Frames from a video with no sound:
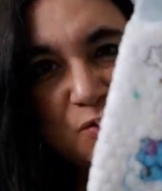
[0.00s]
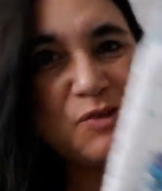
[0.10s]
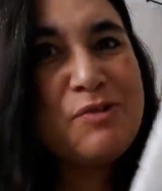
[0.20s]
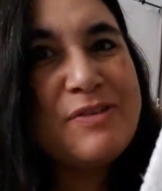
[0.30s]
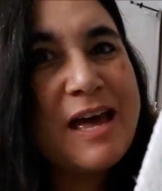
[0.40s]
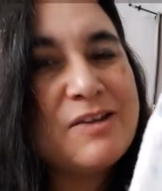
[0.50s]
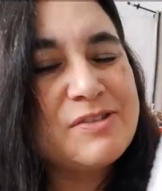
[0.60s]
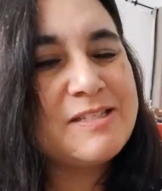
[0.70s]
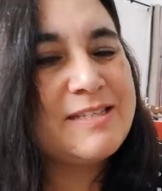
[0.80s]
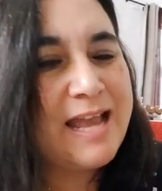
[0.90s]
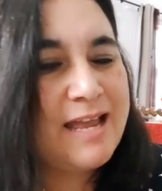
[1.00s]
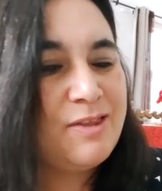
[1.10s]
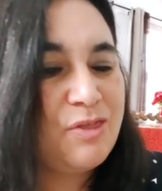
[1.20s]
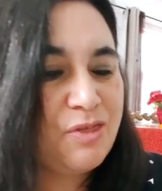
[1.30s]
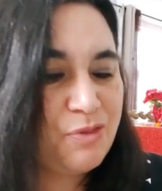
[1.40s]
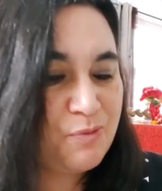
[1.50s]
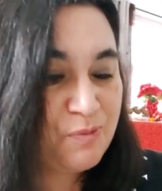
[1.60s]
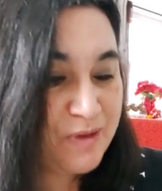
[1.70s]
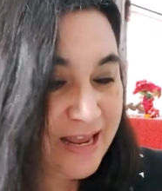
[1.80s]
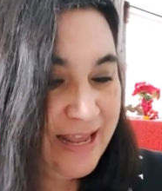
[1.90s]

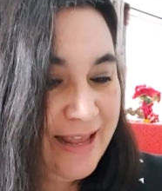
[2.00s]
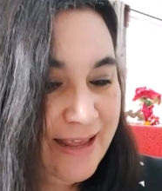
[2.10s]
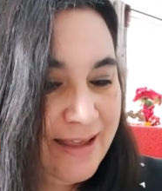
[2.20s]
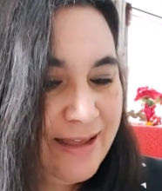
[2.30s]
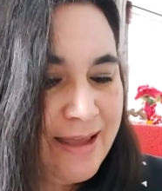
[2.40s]
2003.